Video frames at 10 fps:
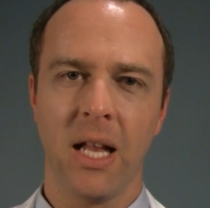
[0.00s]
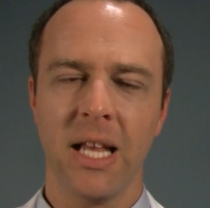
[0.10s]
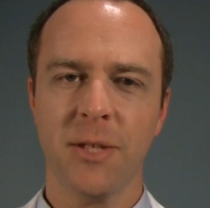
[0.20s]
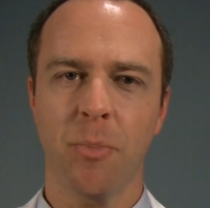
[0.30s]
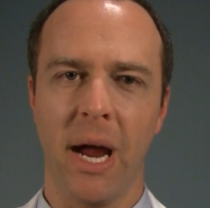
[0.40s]

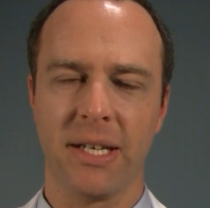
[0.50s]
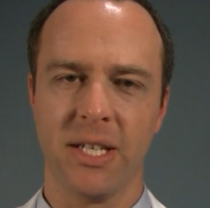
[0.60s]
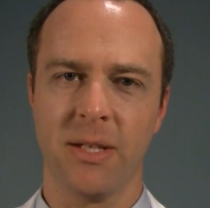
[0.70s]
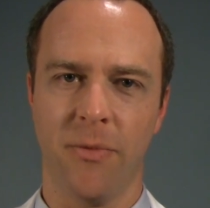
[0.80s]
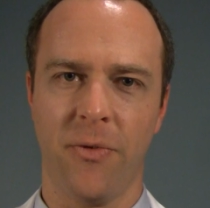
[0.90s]
Let's
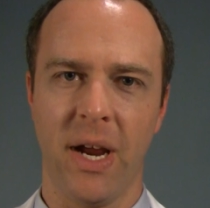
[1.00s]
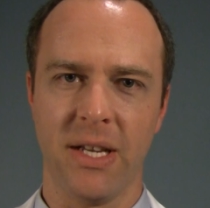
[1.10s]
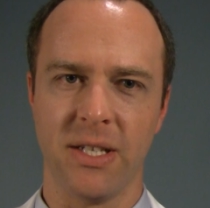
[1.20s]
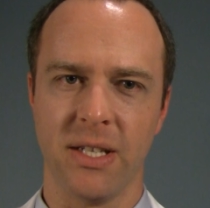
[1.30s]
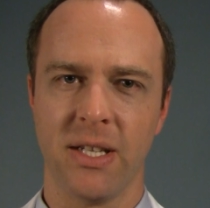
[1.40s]
practice some
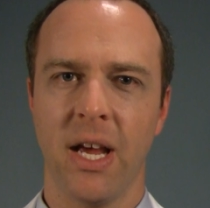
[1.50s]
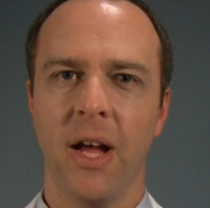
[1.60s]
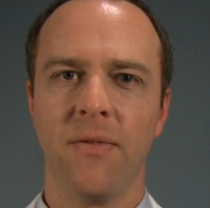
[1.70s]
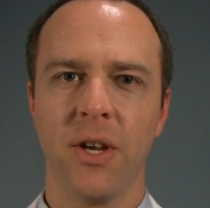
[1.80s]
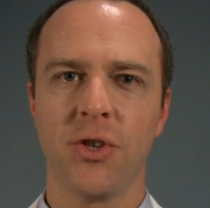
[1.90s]
phrases
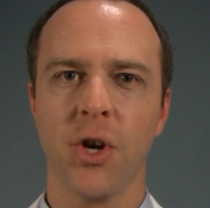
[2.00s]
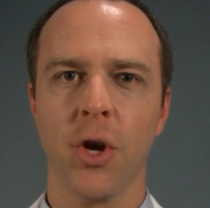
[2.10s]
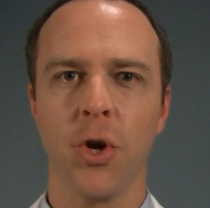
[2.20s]
that show